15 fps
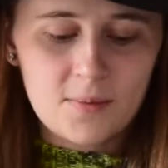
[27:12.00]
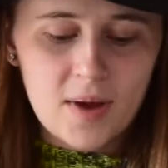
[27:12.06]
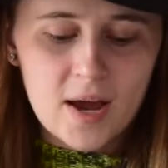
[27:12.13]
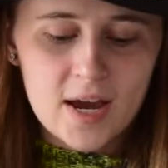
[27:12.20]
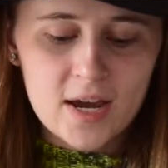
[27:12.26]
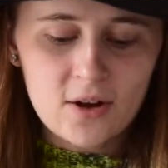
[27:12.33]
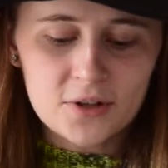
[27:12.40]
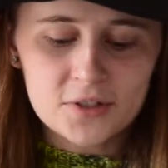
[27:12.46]

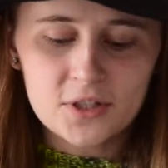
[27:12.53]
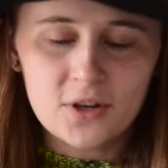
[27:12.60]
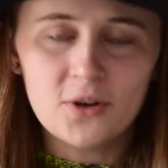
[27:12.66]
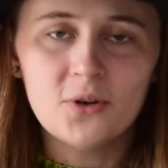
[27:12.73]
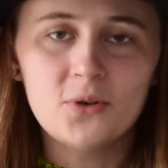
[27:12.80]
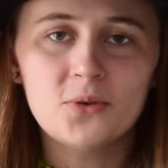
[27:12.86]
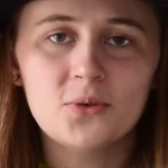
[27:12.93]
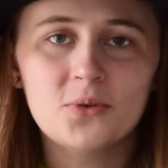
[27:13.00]
I
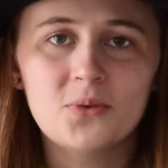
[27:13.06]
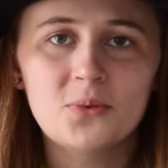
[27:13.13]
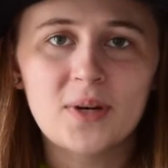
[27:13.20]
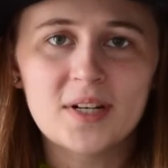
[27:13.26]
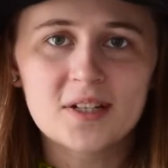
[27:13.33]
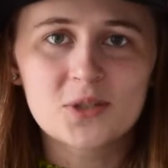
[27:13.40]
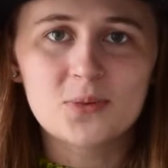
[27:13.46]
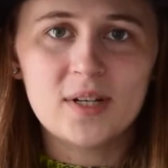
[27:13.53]
also
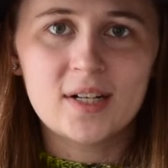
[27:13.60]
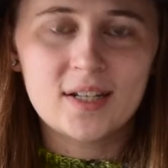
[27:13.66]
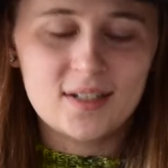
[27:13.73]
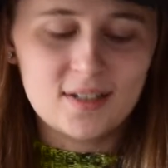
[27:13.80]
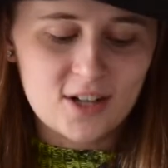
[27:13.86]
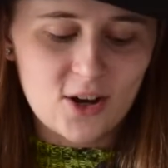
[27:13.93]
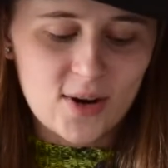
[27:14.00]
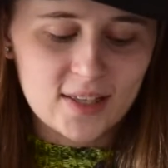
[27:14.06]
went to
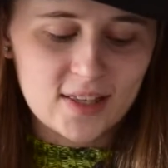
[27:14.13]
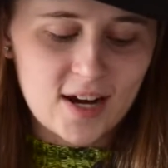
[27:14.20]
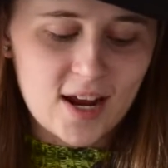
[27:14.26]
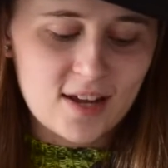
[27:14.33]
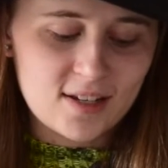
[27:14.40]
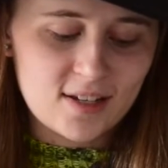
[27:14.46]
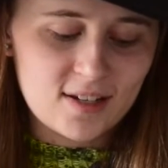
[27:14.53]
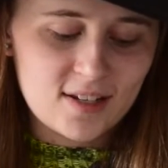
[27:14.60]
Sweden knowing that
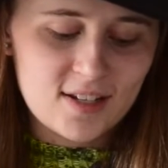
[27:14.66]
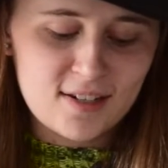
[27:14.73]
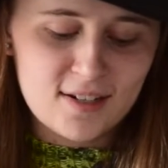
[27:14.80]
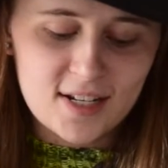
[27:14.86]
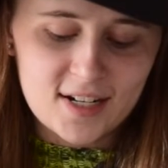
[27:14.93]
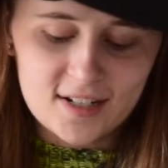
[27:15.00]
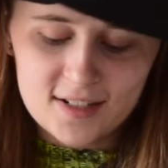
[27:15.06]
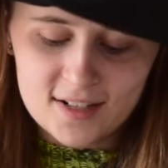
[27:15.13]
I
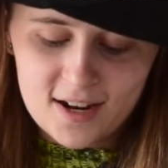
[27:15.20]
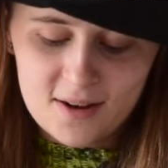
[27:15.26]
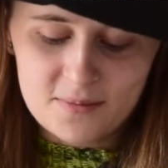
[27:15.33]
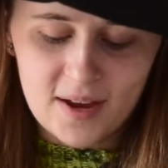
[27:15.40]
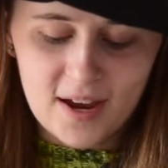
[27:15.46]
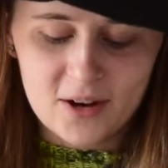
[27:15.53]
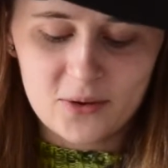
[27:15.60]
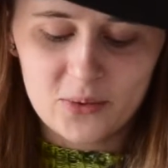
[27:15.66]
needed to come
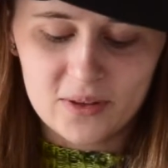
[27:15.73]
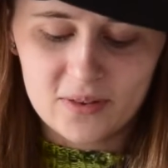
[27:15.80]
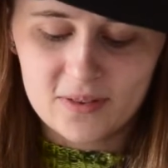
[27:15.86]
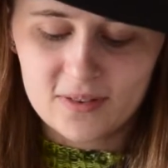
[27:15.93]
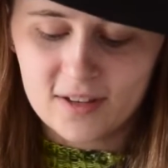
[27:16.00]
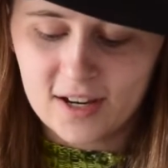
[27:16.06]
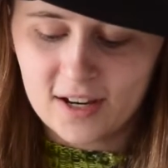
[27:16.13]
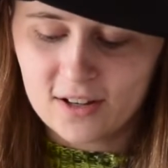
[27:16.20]
back
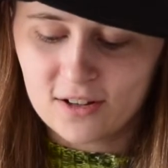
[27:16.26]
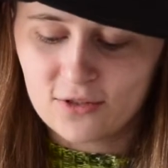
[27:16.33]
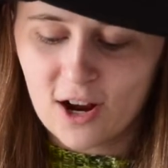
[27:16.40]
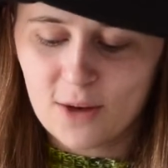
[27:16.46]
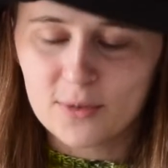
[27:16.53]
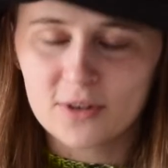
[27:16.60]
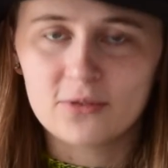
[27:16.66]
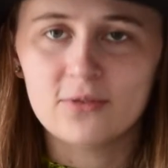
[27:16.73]
with
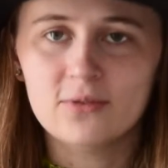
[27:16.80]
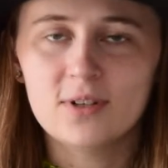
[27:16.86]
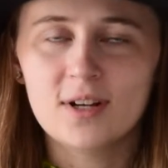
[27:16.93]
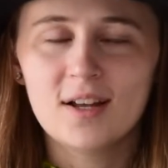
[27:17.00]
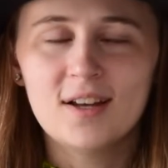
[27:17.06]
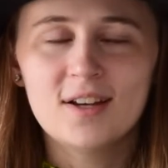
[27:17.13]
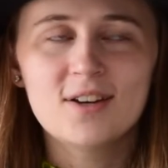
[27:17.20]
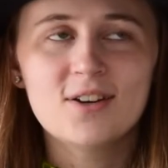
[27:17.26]
Rauma
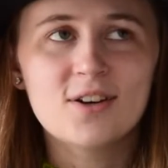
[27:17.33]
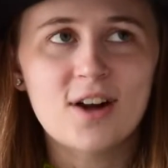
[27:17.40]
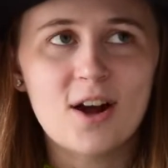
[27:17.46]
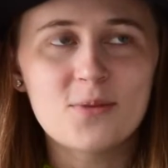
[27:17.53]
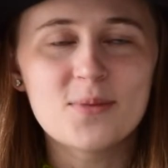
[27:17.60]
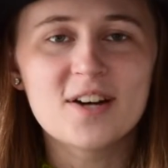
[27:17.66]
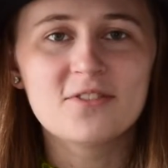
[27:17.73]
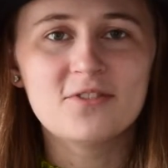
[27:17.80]

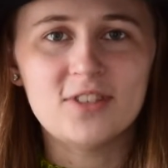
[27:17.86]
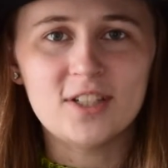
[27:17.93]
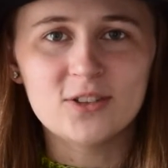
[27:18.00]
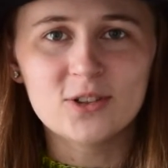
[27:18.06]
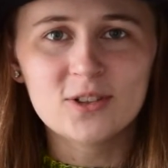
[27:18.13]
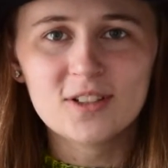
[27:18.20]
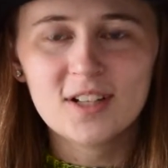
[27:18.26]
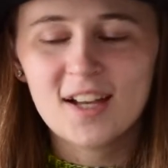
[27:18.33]

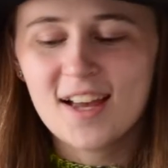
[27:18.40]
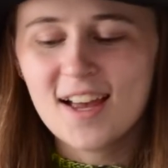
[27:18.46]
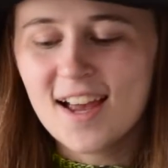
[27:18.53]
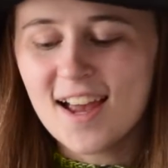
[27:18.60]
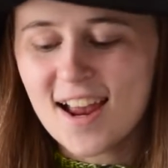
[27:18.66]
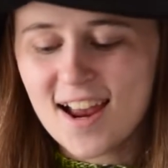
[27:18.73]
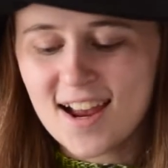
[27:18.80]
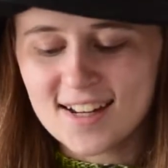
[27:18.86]
Finu,
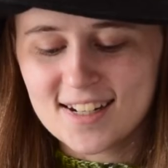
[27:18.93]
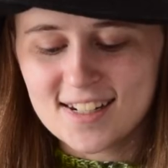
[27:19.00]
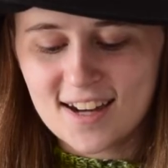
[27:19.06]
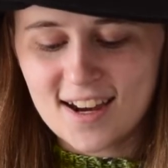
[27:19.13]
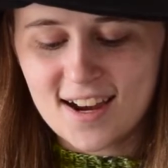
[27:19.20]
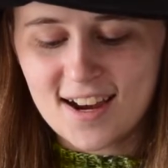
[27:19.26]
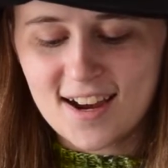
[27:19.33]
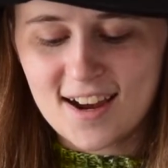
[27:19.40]
and
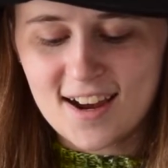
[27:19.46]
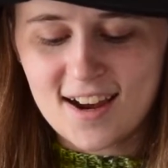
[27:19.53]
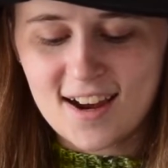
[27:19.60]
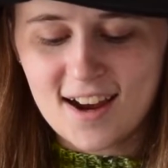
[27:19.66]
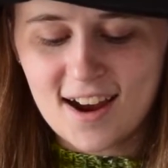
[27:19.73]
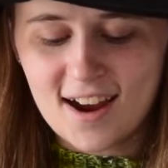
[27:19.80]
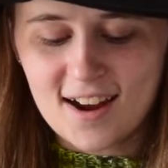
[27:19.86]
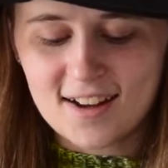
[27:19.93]

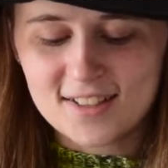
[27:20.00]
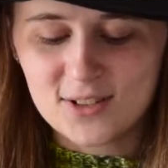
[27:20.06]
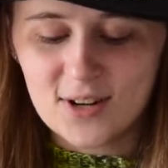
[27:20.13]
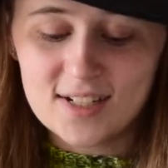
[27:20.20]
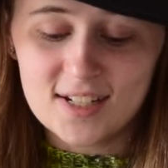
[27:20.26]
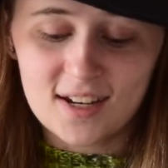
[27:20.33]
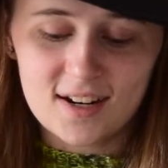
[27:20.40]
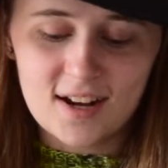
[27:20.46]
so
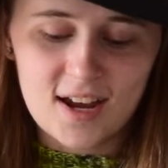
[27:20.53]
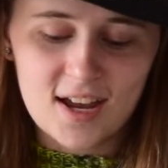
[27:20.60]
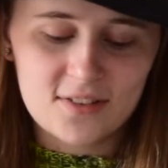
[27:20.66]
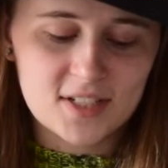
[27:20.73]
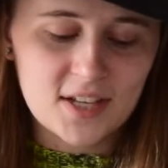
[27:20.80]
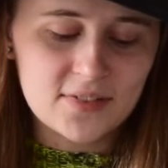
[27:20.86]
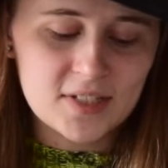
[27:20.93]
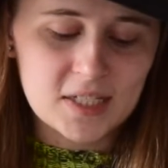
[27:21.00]
I did. I
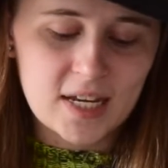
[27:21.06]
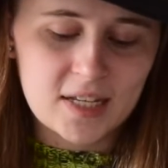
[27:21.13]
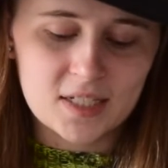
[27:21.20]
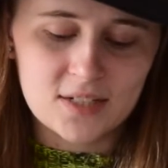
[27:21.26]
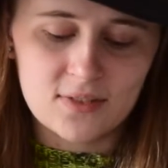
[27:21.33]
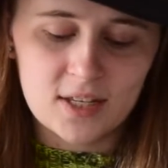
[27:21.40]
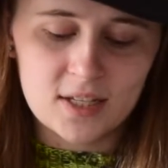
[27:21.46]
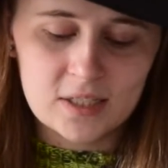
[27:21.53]
have 7
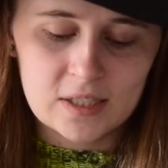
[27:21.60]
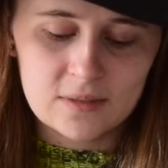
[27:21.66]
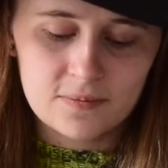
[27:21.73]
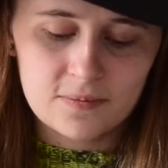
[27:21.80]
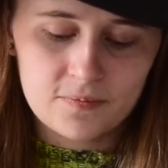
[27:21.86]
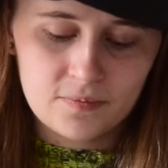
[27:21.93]
skeins of this.